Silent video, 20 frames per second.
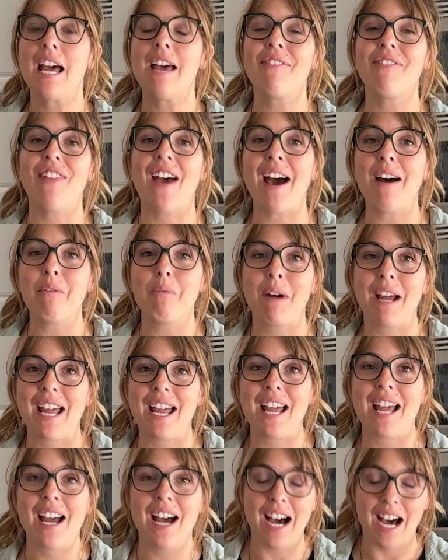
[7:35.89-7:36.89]
That
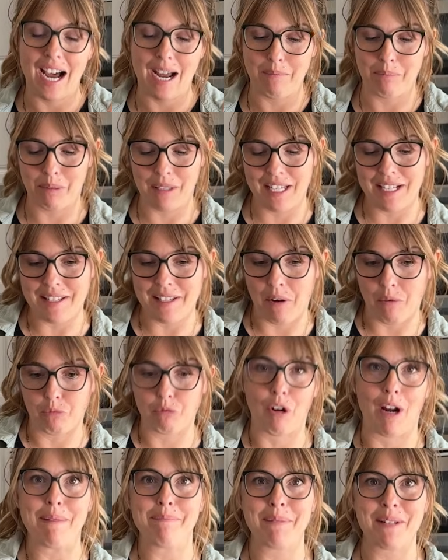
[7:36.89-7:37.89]
way I place it
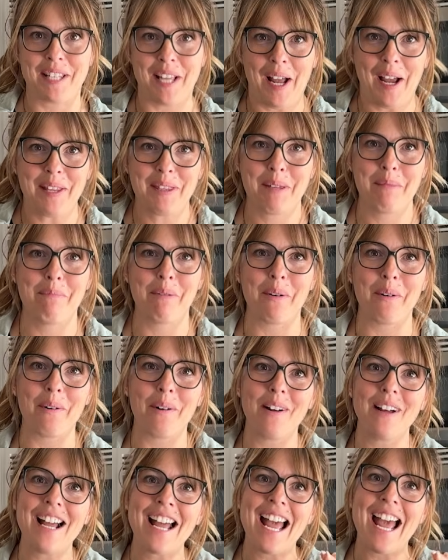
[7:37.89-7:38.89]
right beside the bowl.